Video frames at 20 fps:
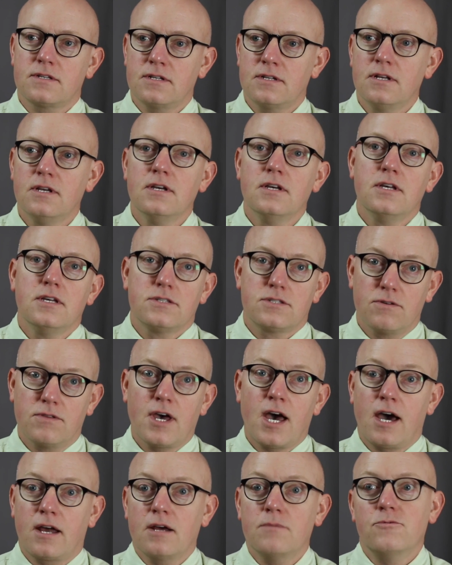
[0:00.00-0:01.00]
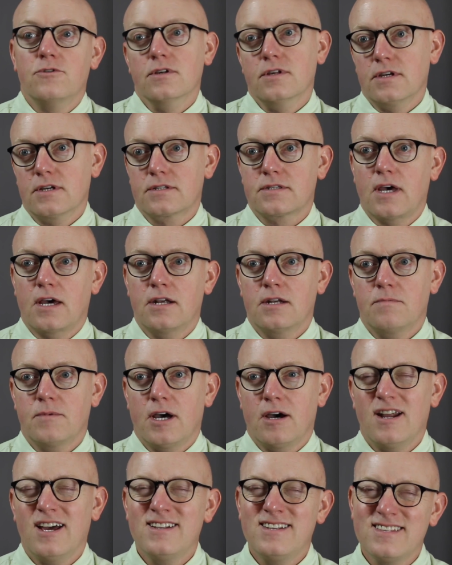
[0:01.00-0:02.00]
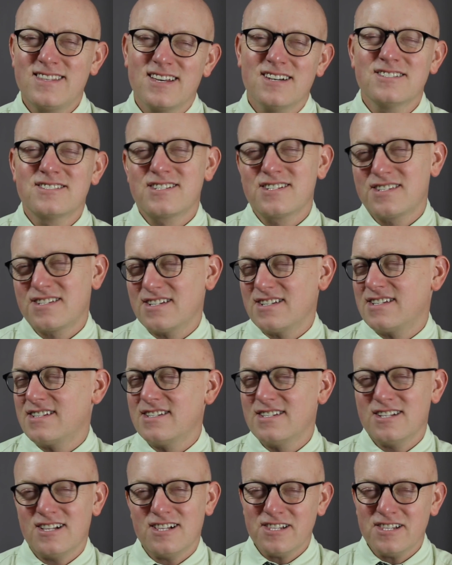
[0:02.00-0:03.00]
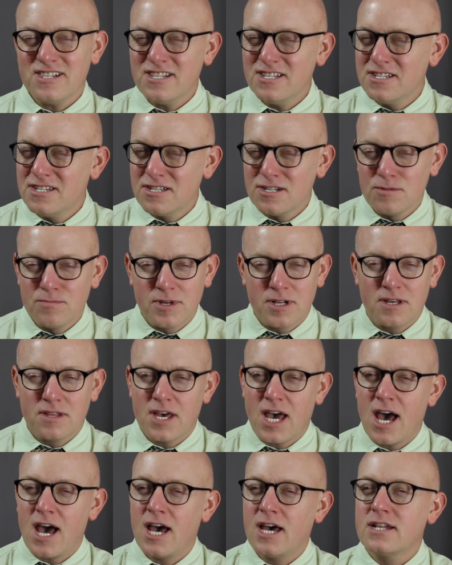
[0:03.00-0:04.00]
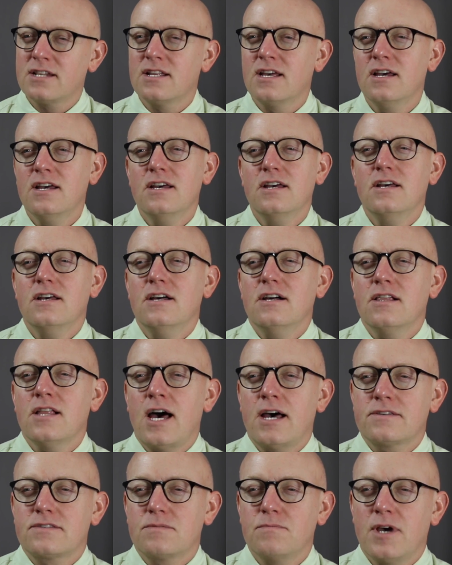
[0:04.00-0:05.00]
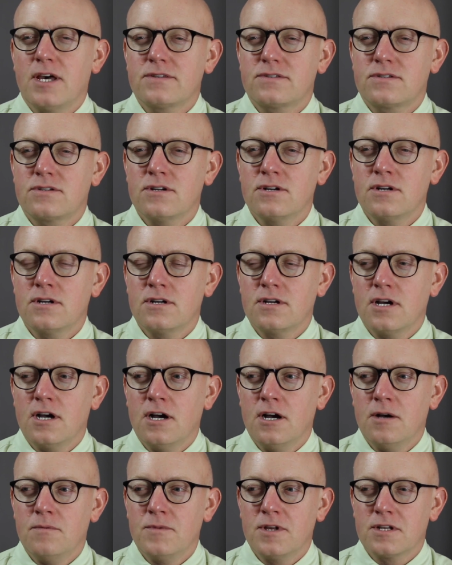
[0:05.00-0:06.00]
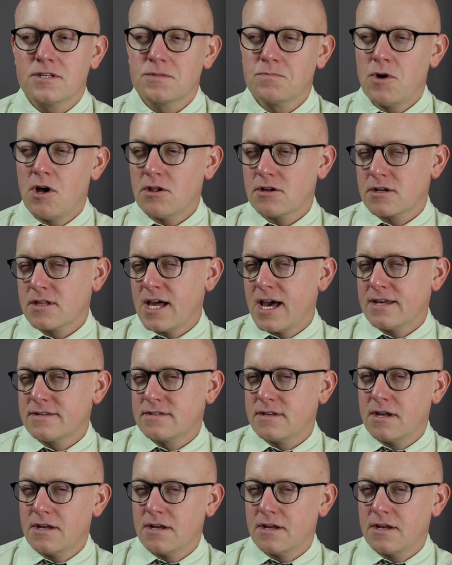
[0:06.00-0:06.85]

And so that I'm really excited about. I did just a little bit of that last semester in a smaller class.